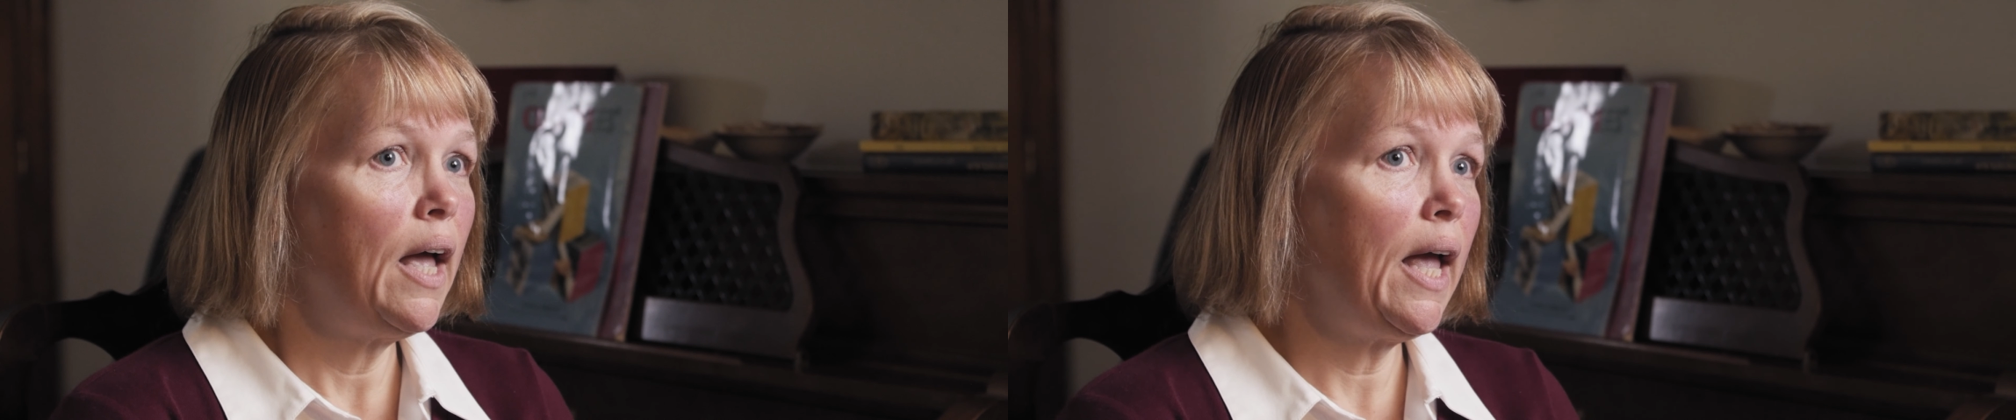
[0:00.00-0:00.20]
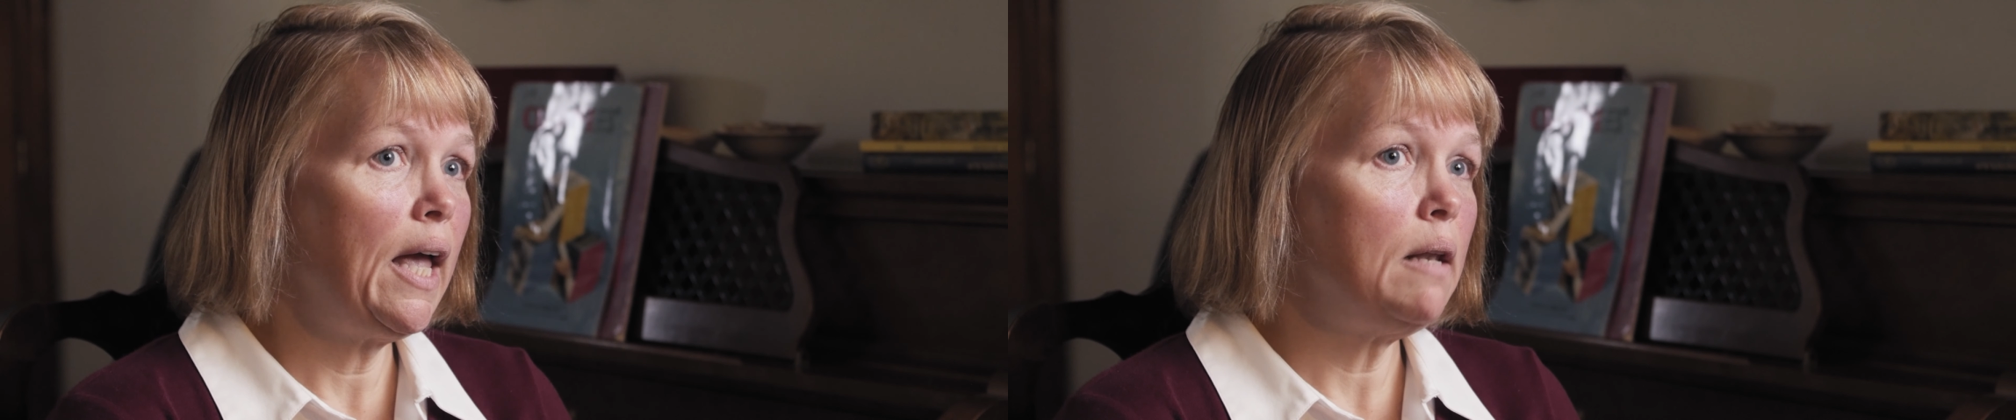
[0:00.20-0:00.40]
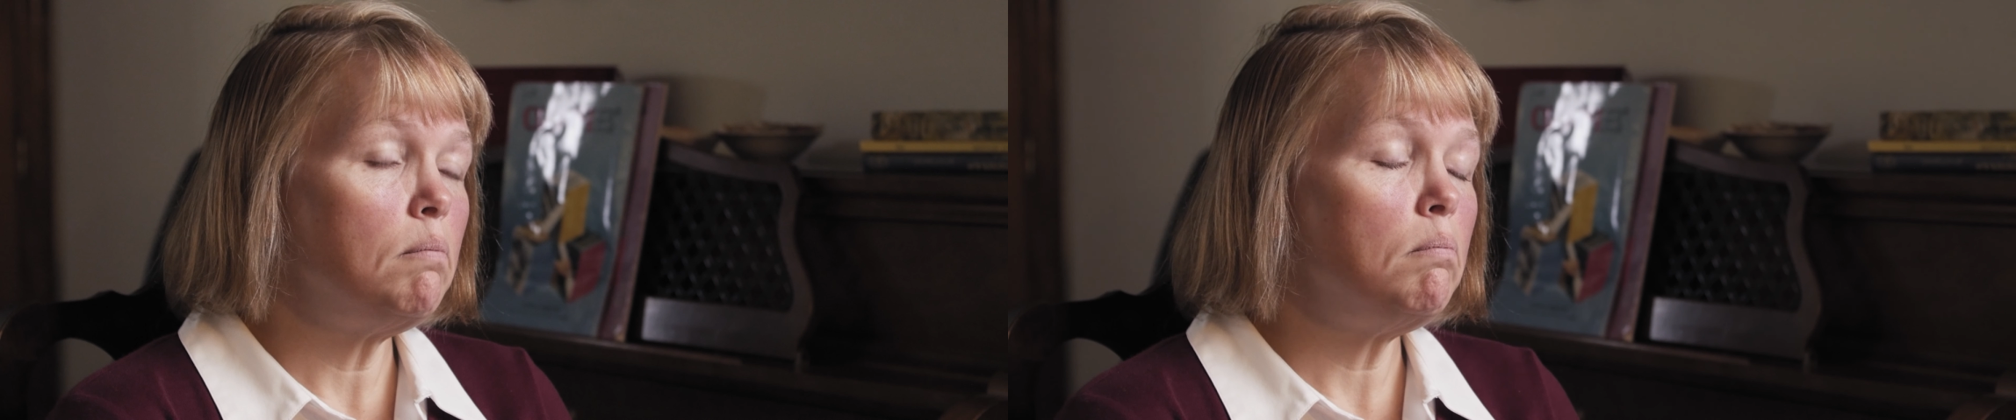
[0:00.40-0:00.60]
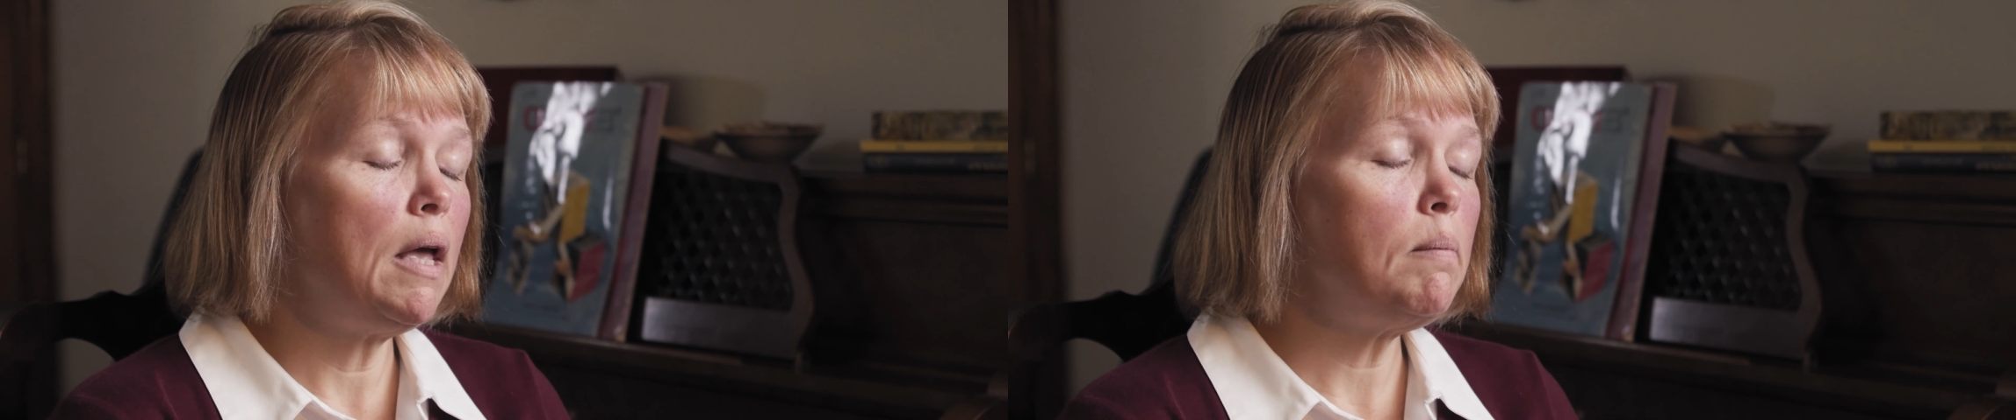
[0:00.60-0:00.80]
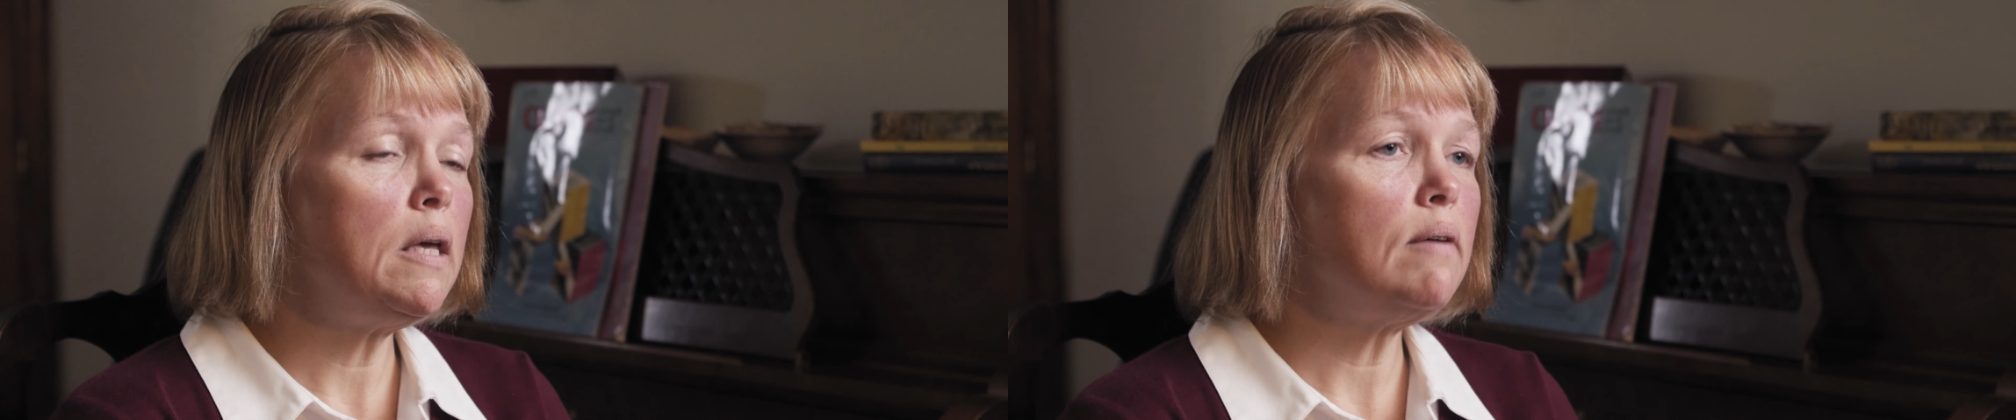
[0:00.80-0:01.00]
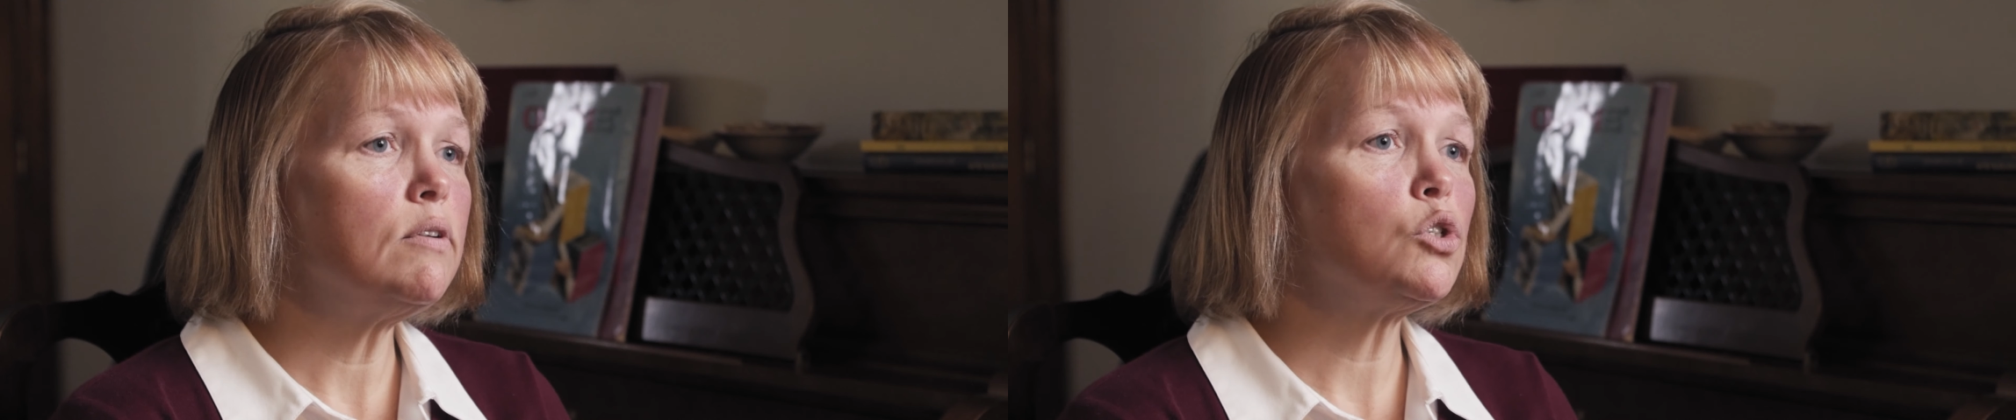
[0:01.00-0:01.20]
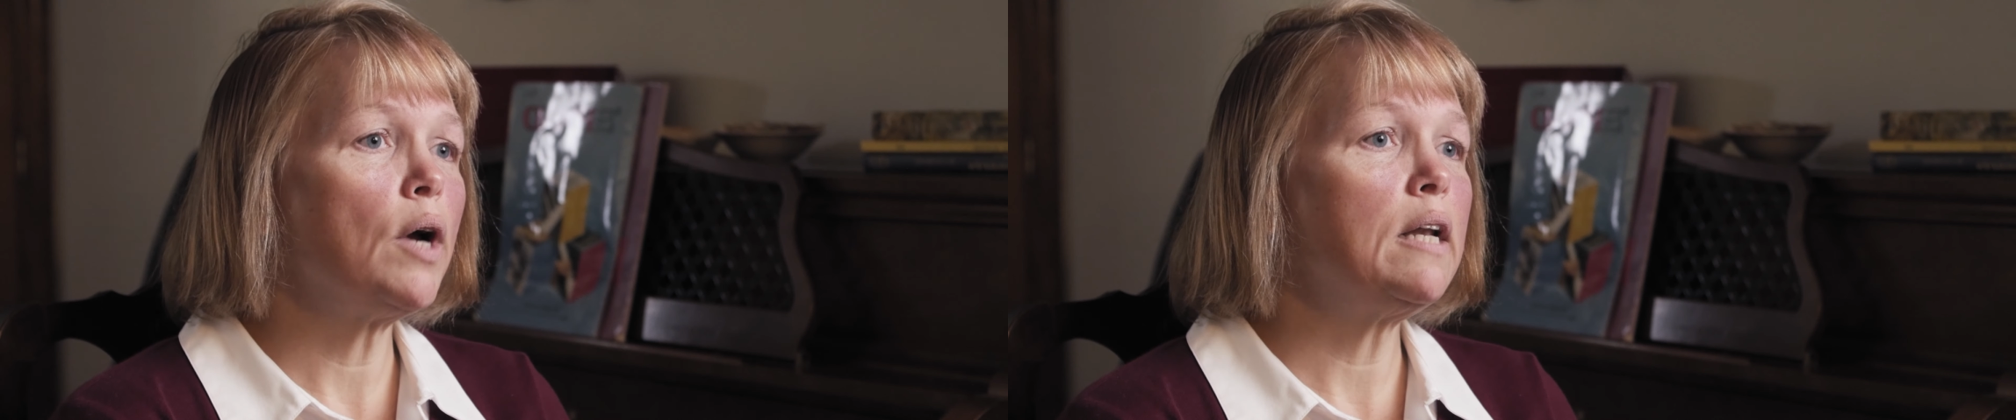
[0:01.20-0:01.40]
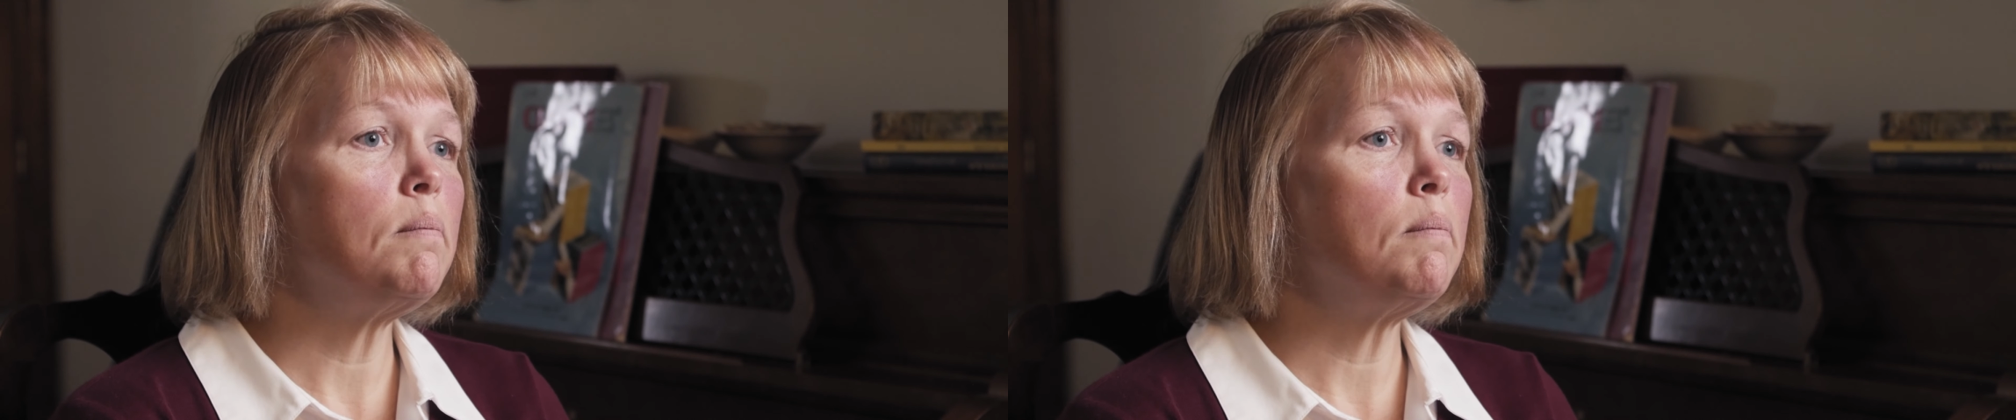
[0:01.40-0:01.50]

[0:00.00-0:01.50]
and maybe even try to